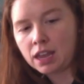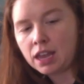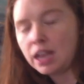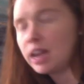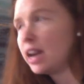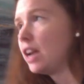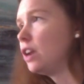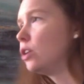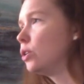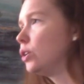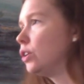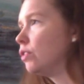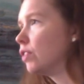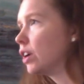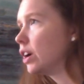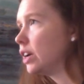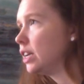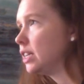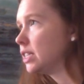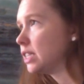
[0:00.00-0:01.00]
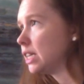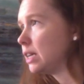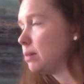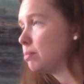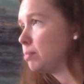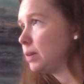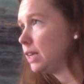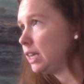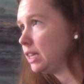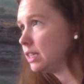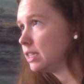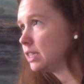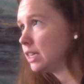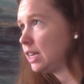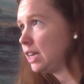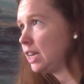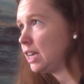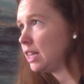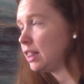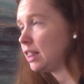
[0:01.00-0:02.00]
And I know you've already seen PT
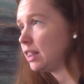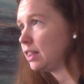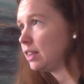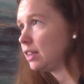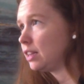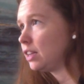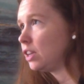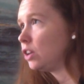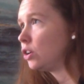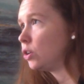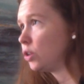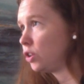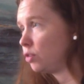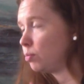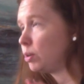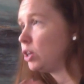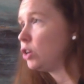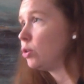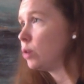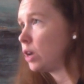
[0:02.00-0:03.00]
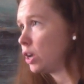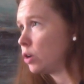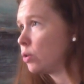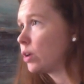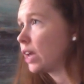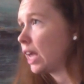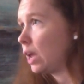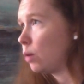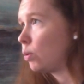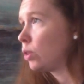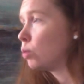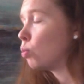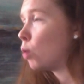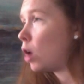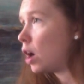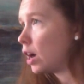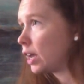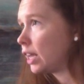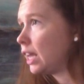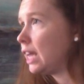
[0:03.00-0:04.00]
and, you've been doing okay with
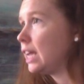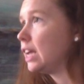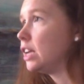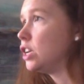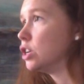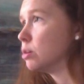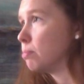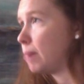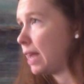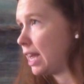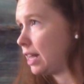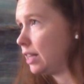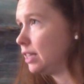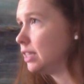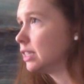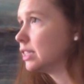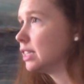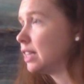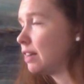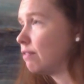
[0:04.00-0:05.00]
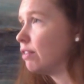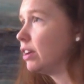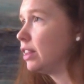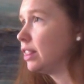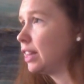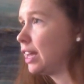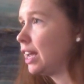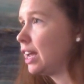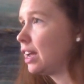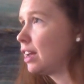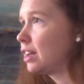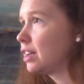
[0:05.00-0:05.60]
walking and your balance and everything.